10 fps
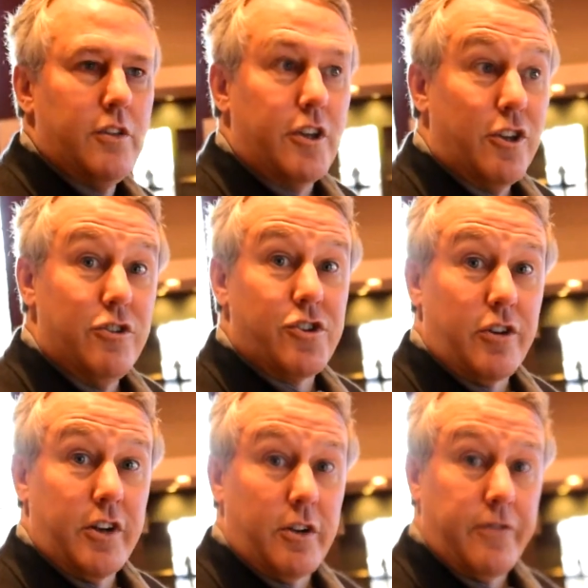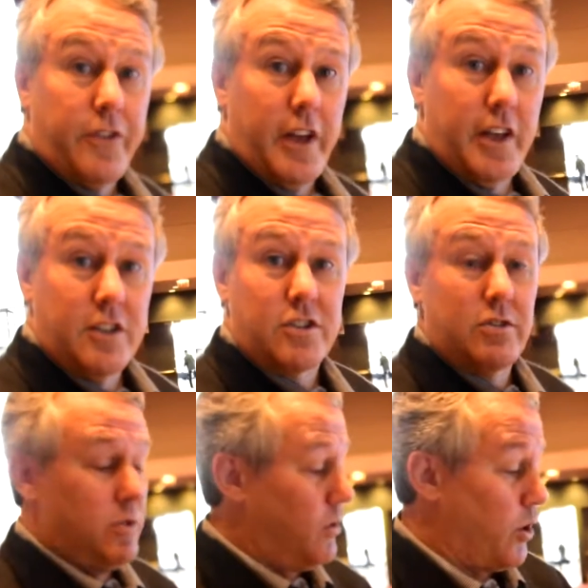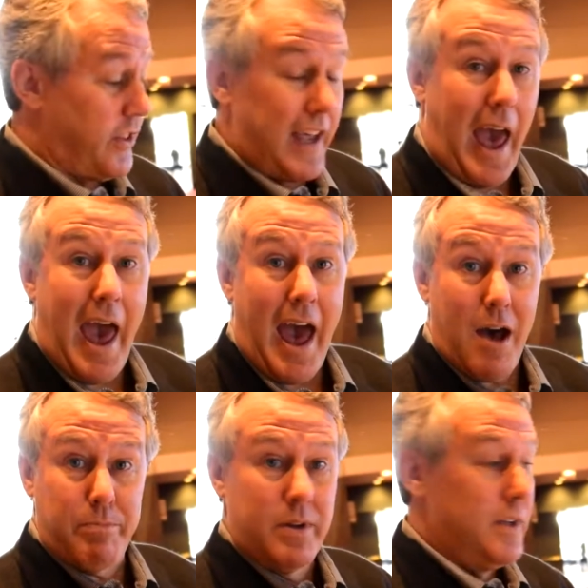the user interface or the app